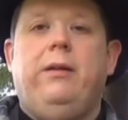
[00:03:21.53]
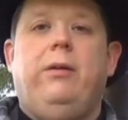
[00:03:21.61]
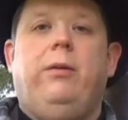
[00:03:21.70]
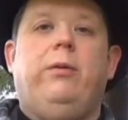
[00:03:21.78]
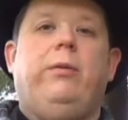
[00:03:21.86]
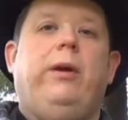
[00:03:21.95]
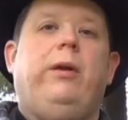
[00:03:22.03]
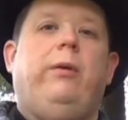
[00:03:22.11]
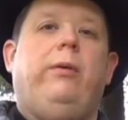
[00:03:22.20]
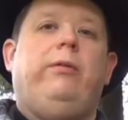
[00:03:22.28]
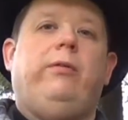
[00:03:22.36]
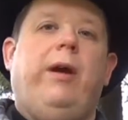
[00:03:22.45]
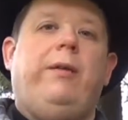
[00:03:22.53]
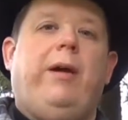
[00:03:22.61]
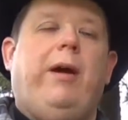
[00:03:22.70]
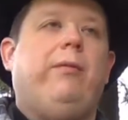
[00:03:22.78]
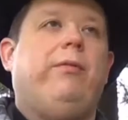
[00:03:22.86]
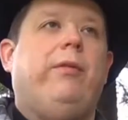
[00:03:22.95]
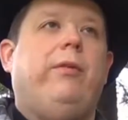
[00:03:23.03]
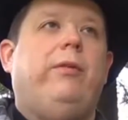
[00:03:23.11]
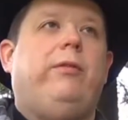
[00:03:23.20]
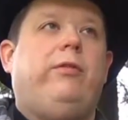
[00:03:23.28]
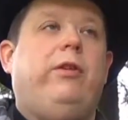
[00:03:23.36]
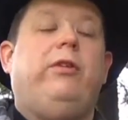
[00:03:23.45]
Or do I go drive out for
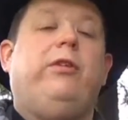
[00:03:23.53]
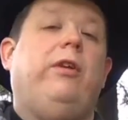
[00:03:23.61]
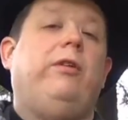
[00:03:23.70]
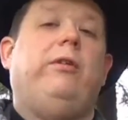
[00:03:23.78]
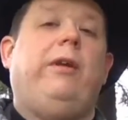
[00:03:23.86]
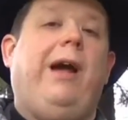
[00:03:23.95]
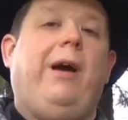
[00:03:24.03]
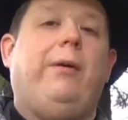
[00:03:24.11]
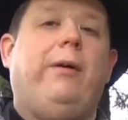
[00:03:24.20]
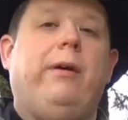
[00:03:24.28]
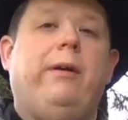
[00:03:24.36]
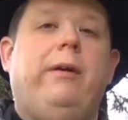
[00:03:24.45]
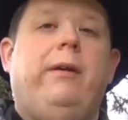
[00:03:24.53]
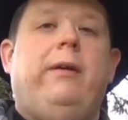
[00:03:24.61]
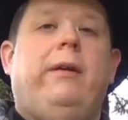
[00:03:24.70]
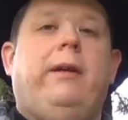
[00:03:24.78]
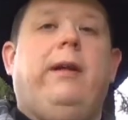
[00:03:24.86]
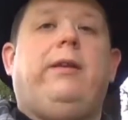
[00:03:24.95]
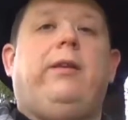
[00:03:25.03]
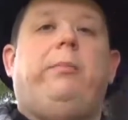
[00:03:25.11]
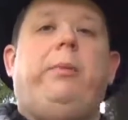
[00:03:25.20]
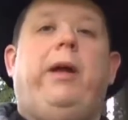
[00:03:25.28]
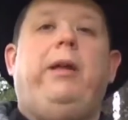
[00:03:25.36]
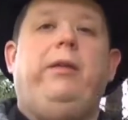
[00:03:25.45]
just under an hour, get to
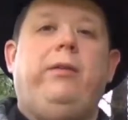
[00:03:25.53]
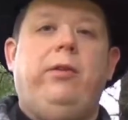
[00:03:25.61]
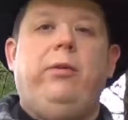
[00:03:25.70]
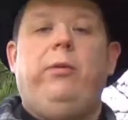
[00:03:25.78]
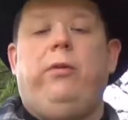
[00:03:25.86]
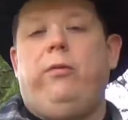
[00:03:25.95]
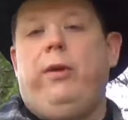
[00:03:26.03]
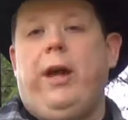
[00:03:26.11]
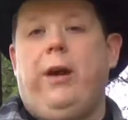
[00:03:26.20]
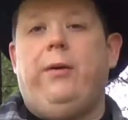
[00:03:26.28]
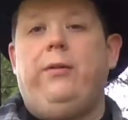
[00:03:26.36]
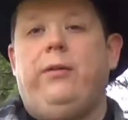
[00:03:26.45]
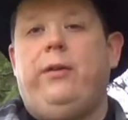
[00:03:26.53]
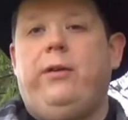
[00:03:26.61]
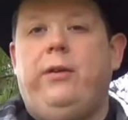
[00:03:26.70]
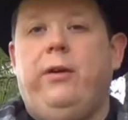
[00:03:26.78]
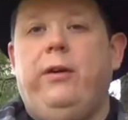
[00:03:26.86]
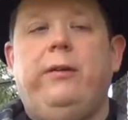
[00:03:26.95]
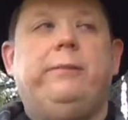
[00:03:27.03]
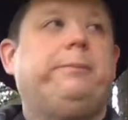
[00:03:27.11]
spend 2 or 3 hours in the dirt,